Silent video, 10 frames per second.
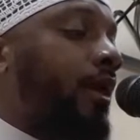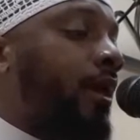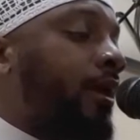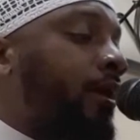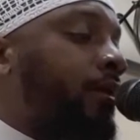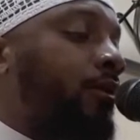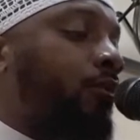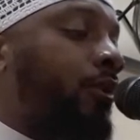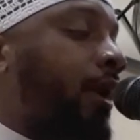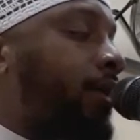
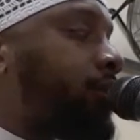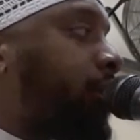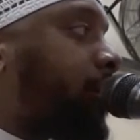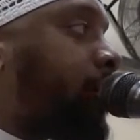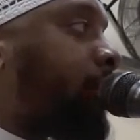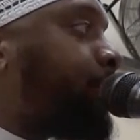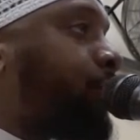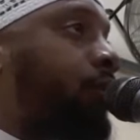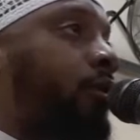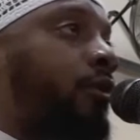And we're not checking
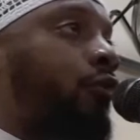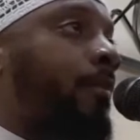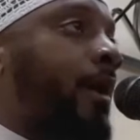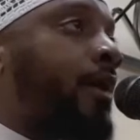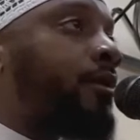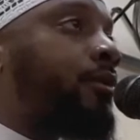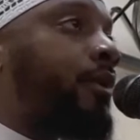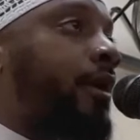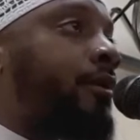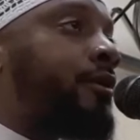for
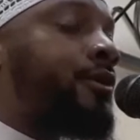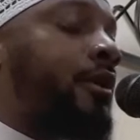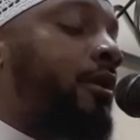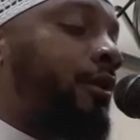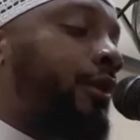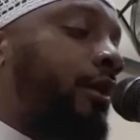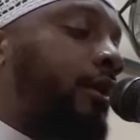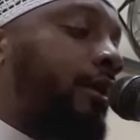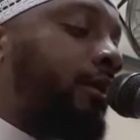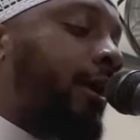grammatical errors or
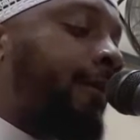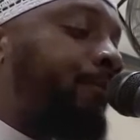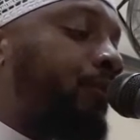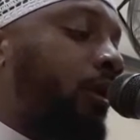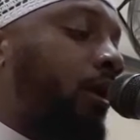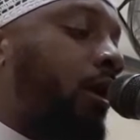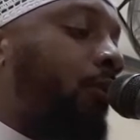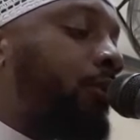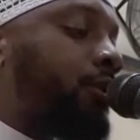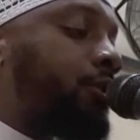anything like that.
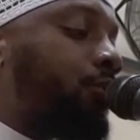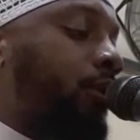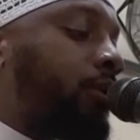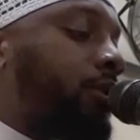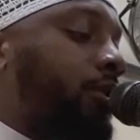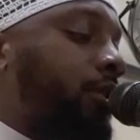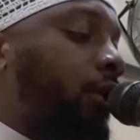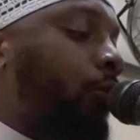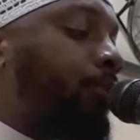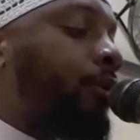We just want to
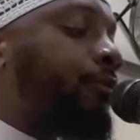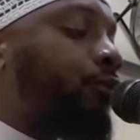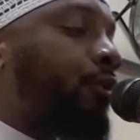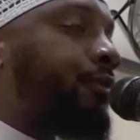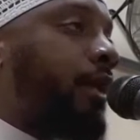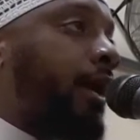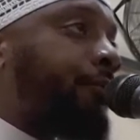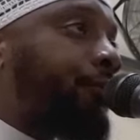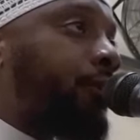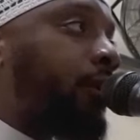see you put forth the
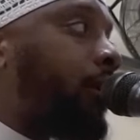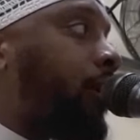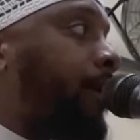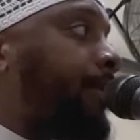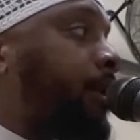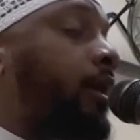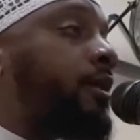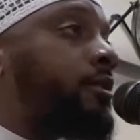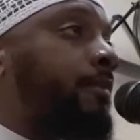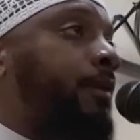effort,
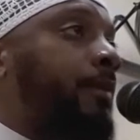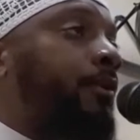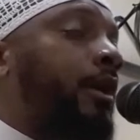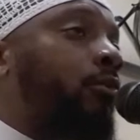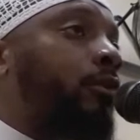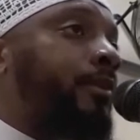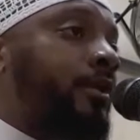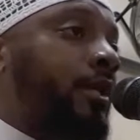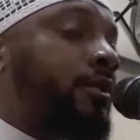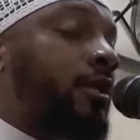because the people that will be
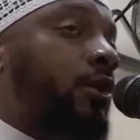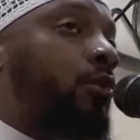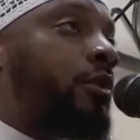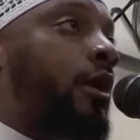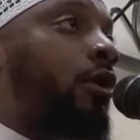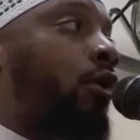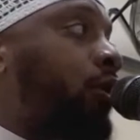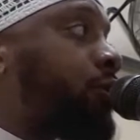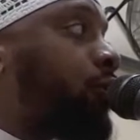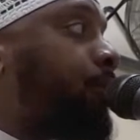teaching you, they are
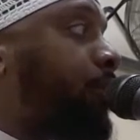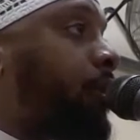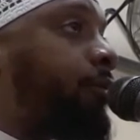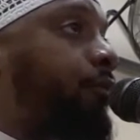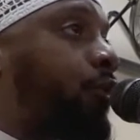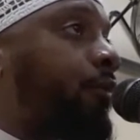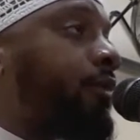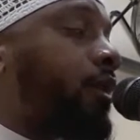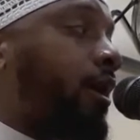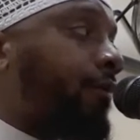also putting
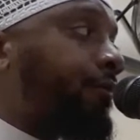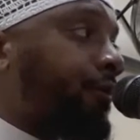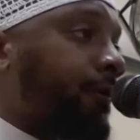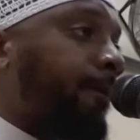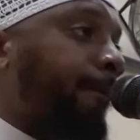forth the effort.